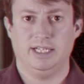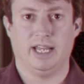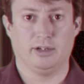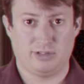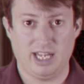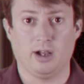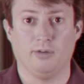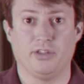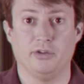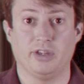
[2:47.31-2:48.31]
Now take
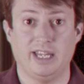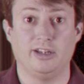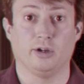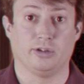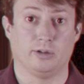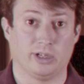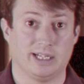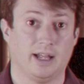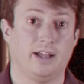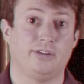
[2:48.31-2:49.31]
off those idiotic
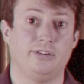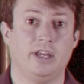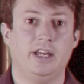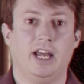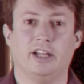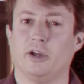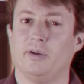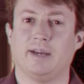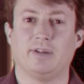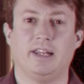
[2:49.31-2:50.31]
looking glasses and go
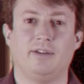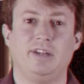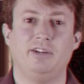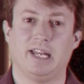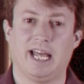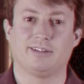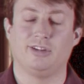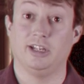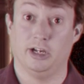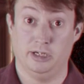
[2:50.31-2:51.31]
and have a lovely
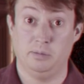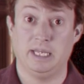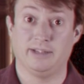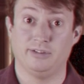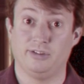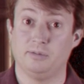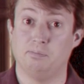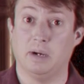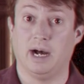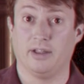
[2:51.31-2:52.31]
relaxing Herbal Essences
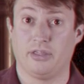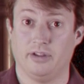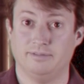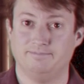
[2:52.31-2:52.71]
bath.